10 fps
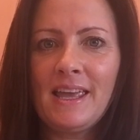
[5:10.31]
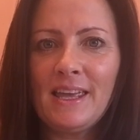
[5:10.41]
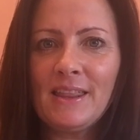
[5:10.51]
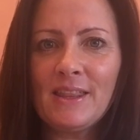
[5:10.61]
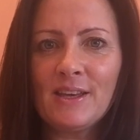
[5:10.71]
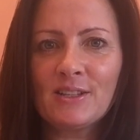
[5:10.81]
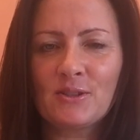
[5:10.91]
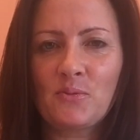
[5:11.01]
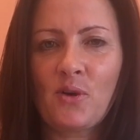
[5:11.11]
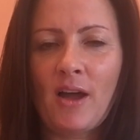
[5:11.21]
in
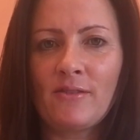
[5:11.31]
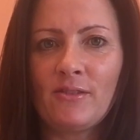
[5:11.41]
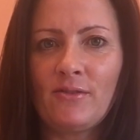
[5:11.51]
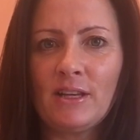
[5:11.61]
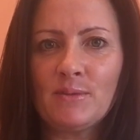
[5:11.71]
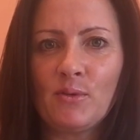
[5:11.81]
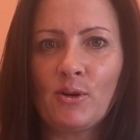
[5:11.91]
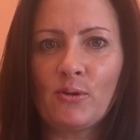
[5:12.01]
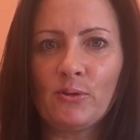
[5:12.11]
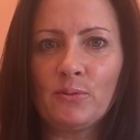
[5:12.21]
this private Facebook
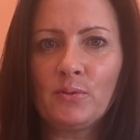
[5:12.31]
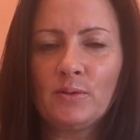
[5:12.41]
group.